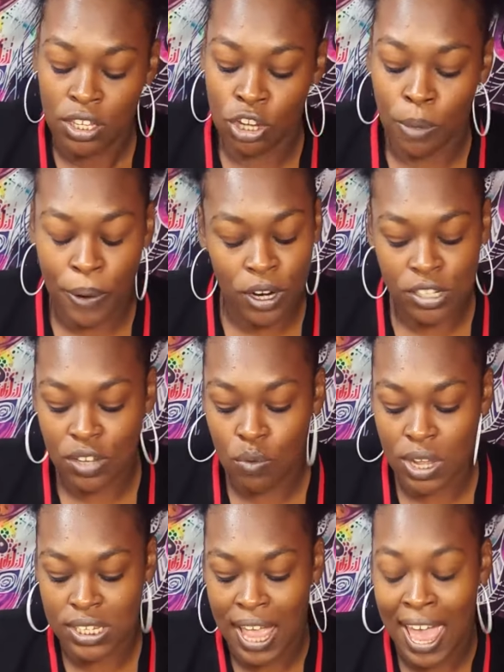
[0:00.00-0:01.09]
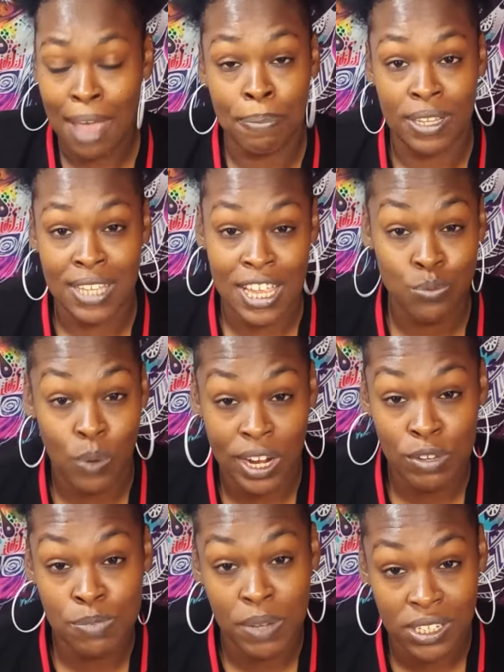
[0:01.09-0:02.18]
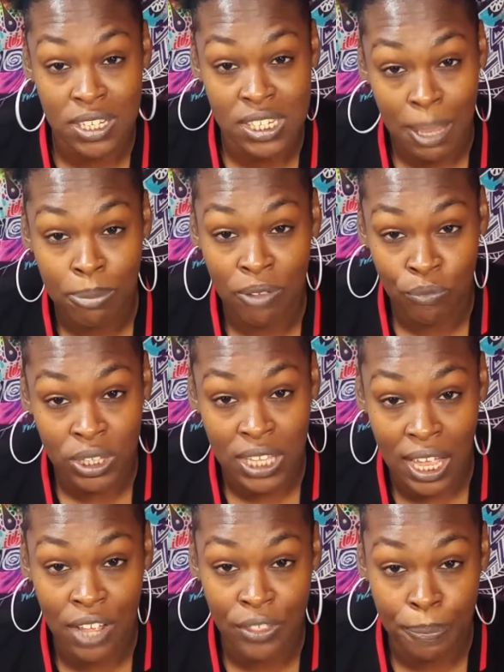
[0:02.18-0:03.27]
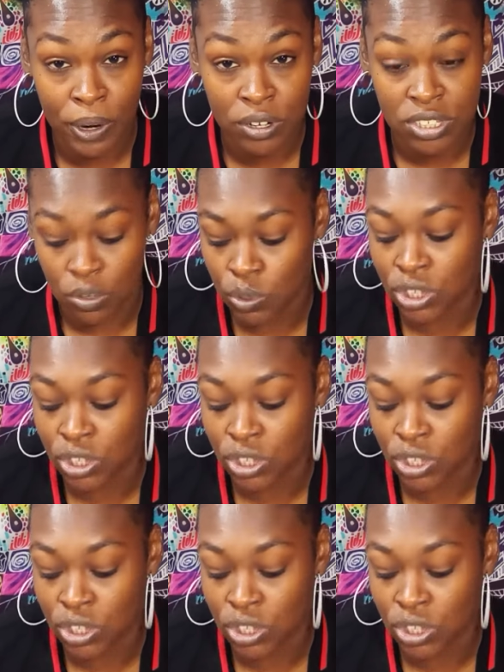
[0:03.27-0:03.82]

your person wasn't happy. That's why they was being deceptive with that other person.